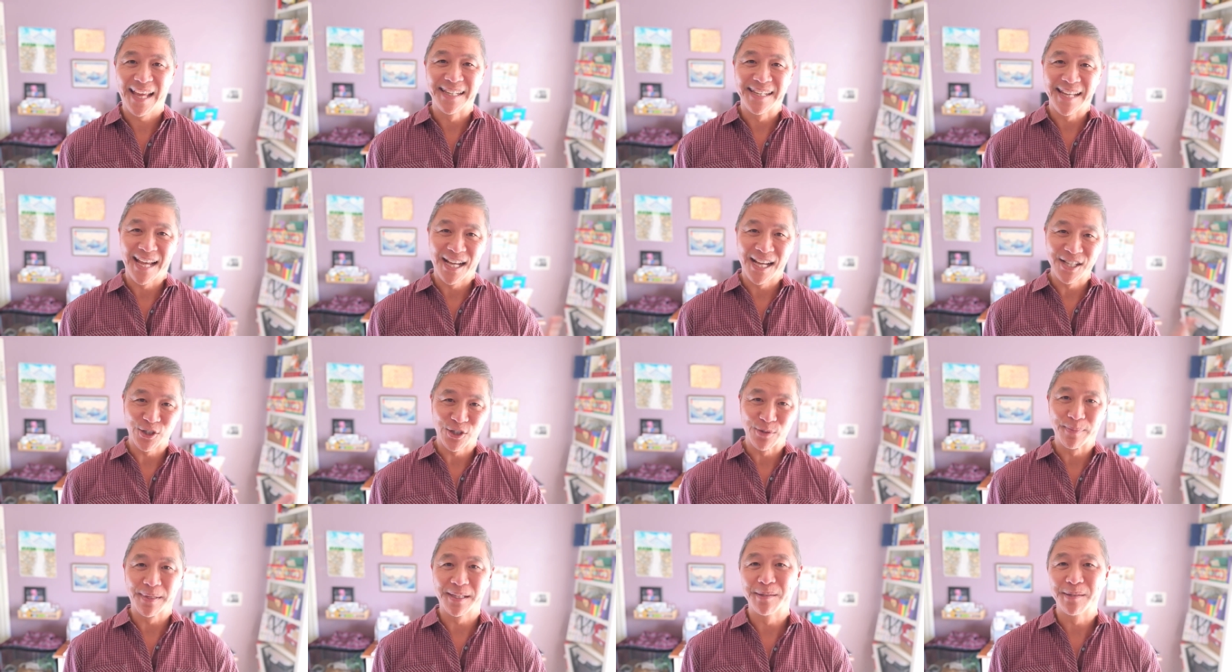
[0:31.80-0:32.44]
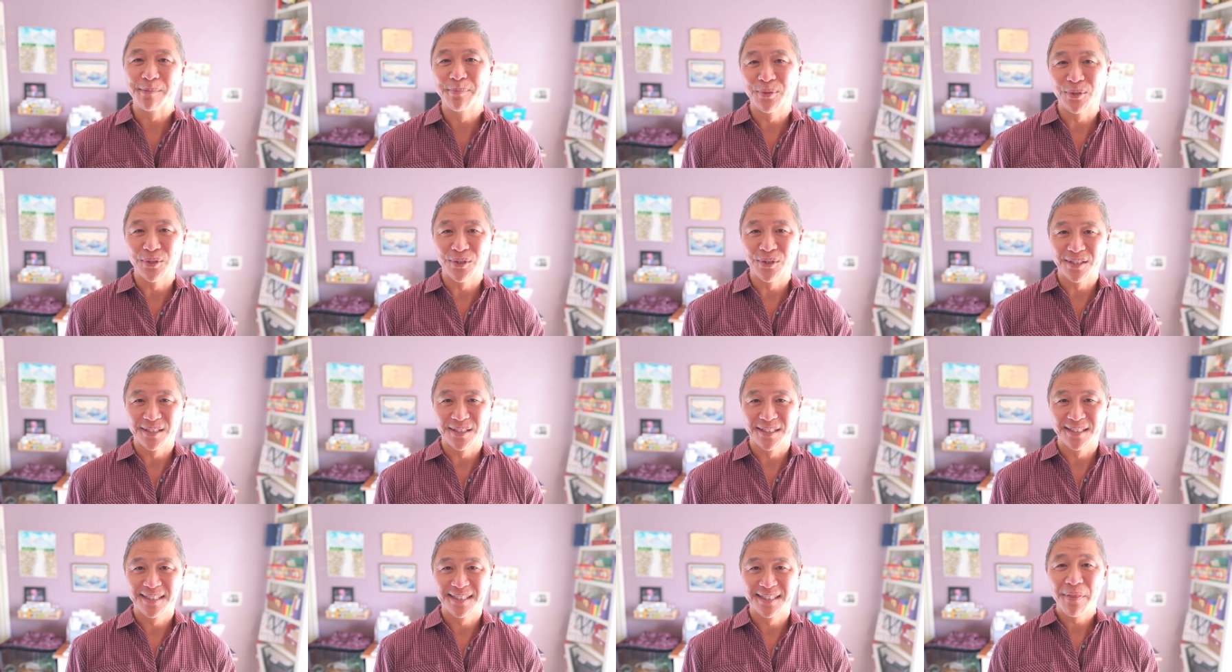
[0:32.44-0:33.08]
and lounging by the
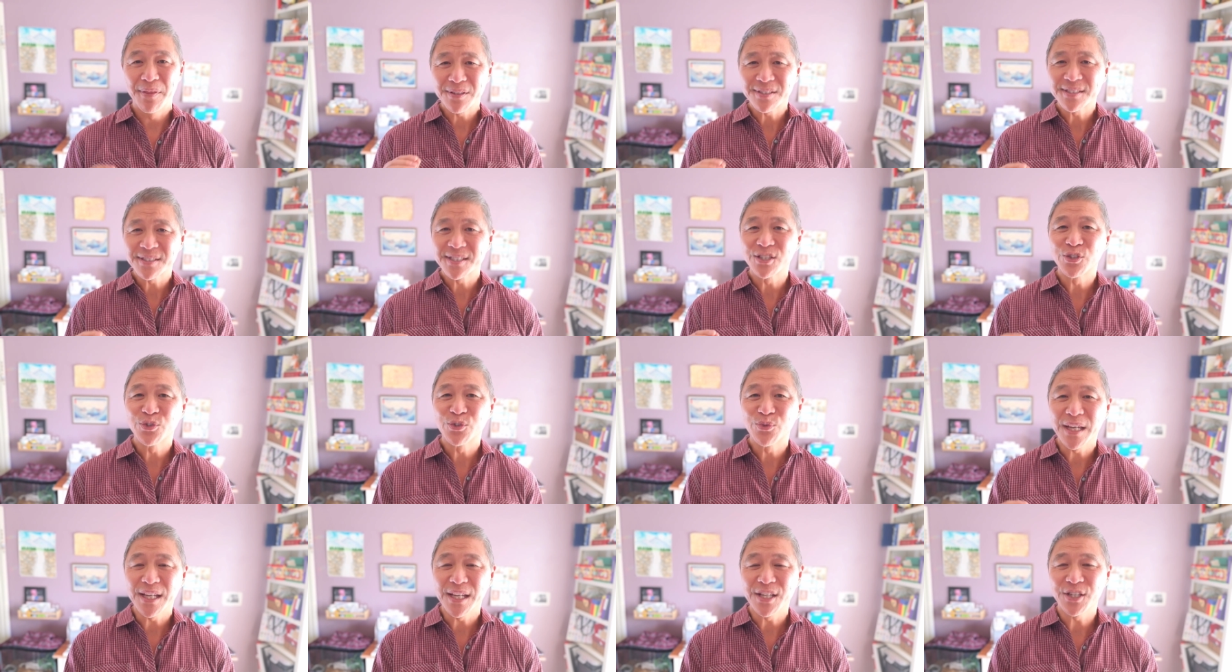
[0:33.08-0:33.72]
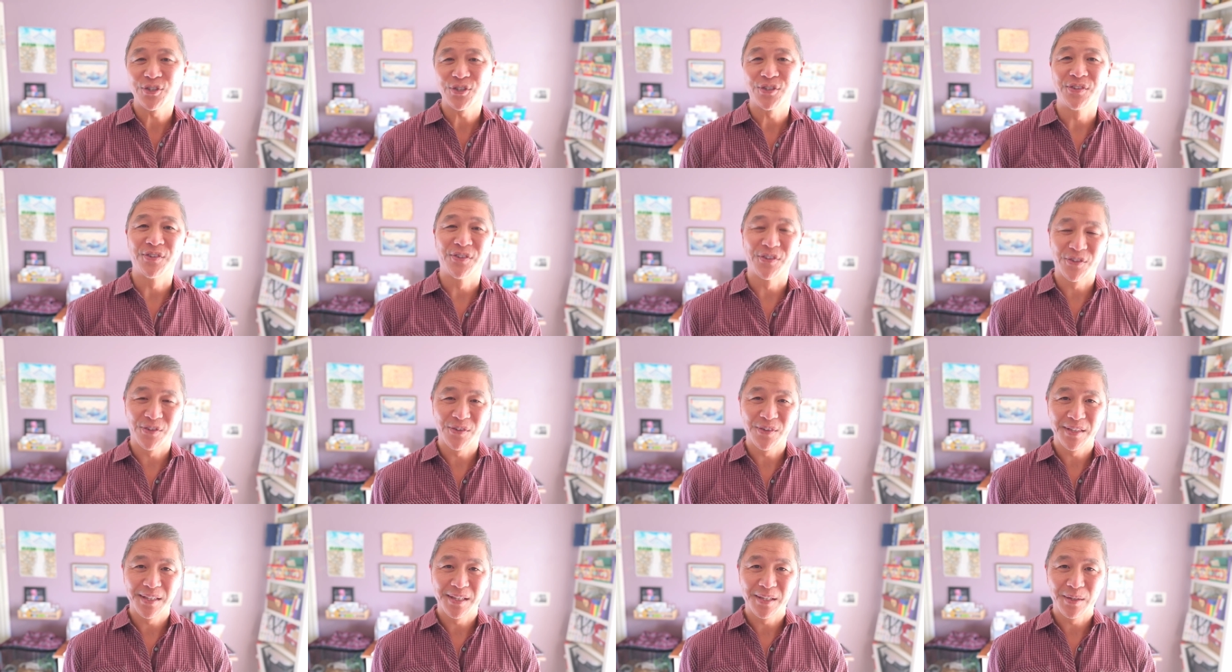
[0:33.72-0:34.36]
pool. But there are
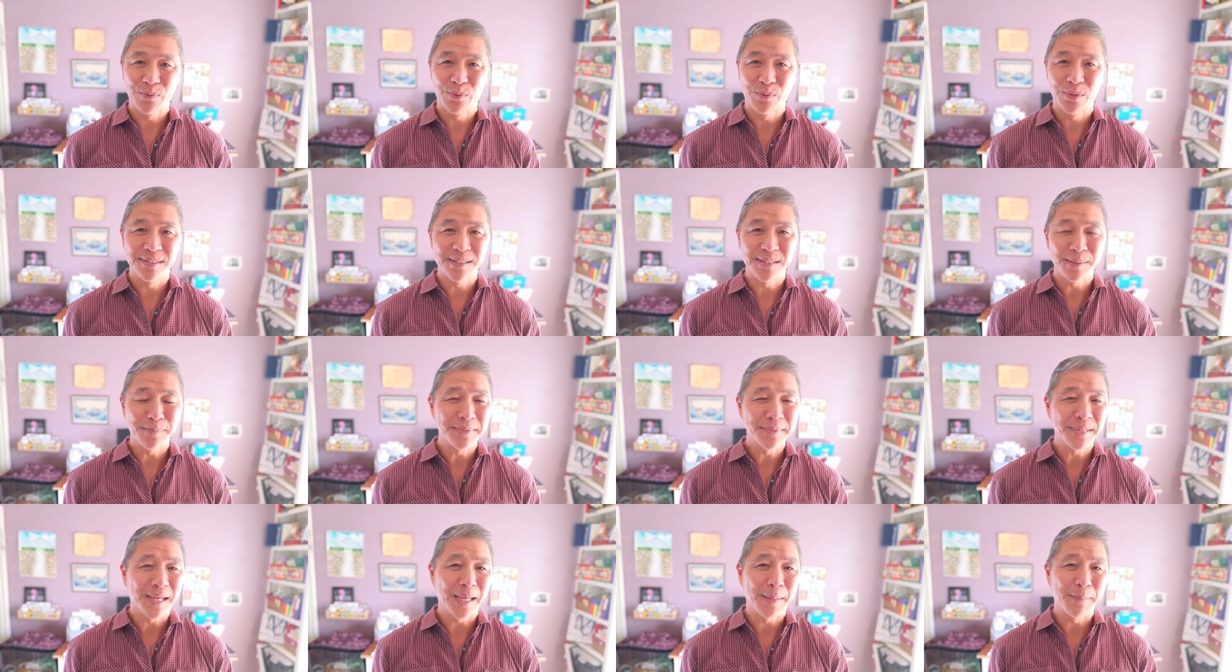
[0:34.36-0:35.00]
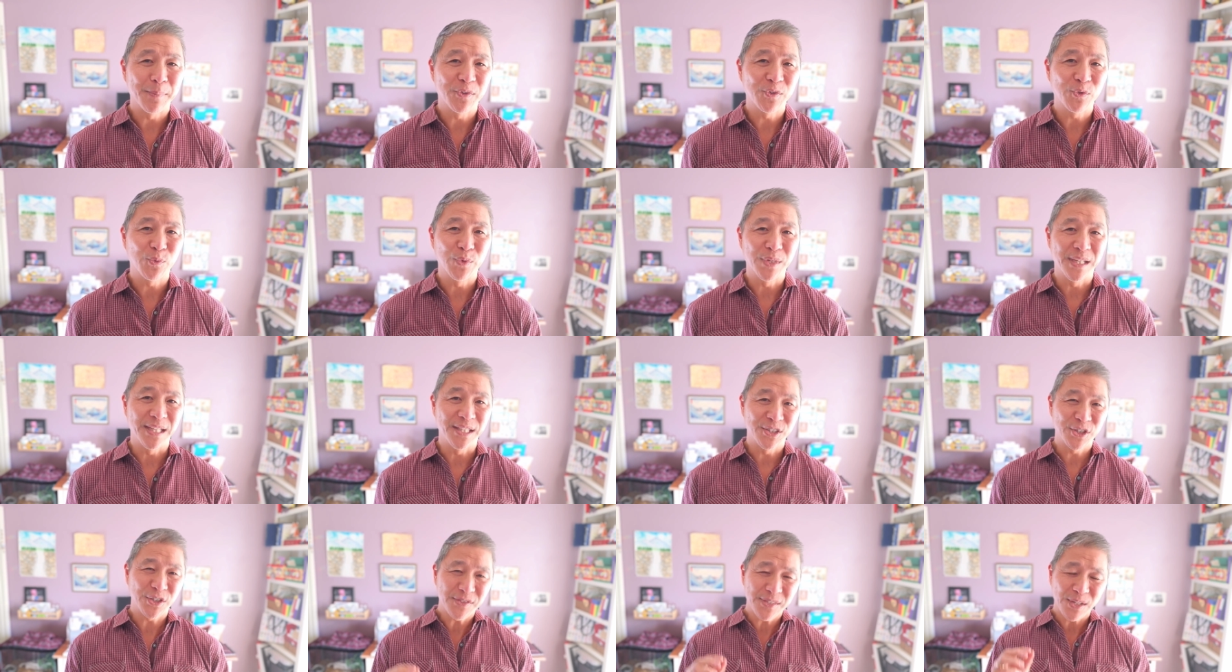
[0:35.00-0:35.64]
situations where sometimes
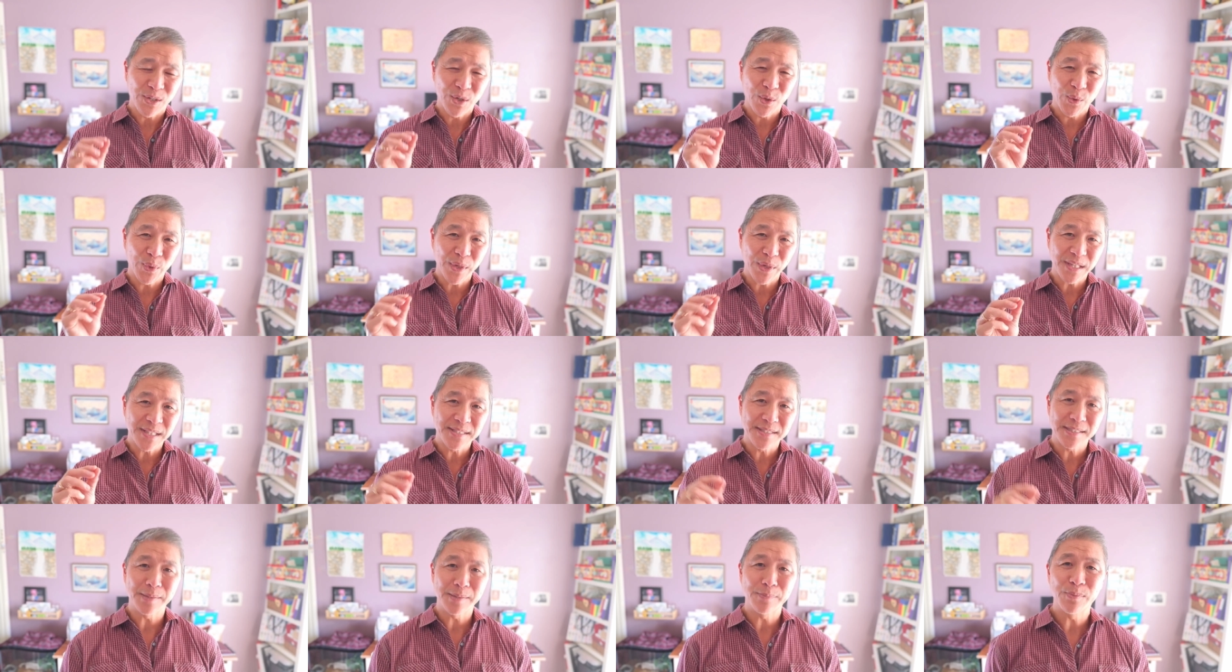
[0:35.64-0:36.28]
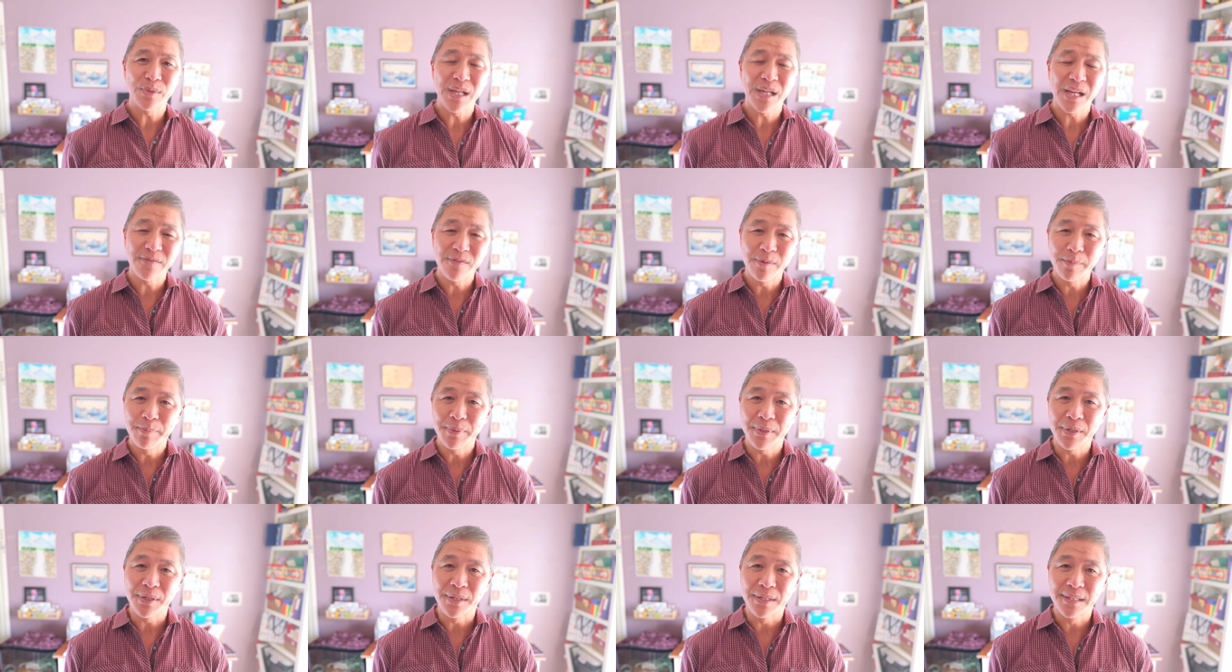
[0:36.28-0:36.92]
we need just a quick summary
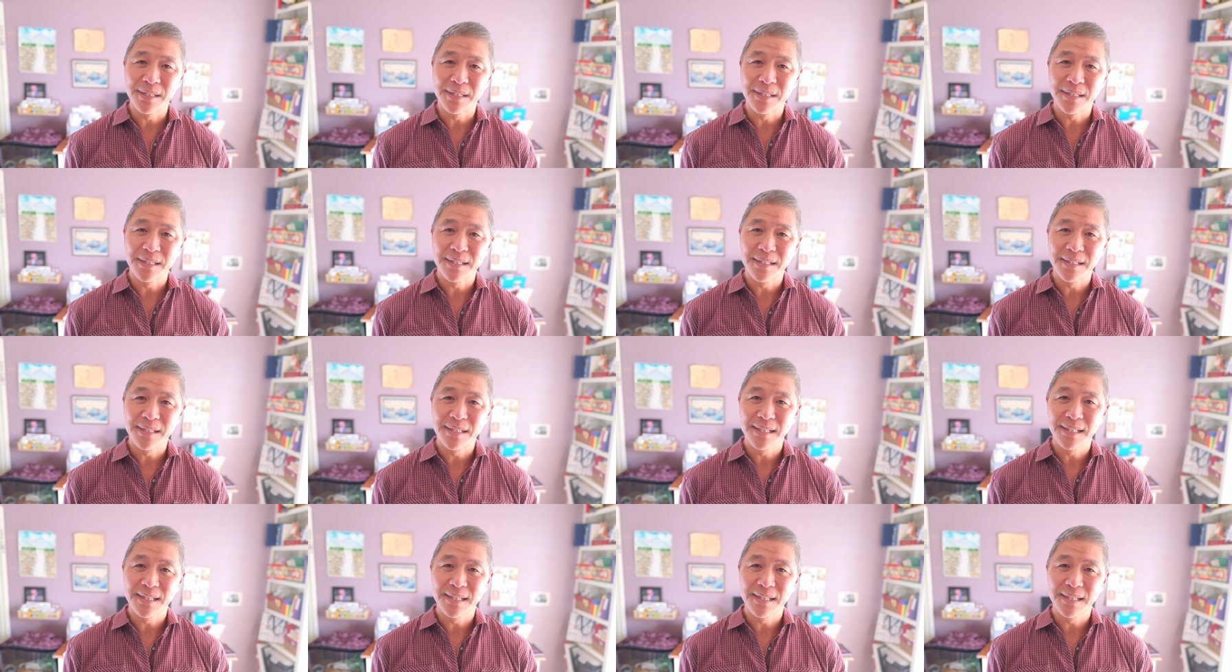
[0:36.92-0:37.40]
of a book,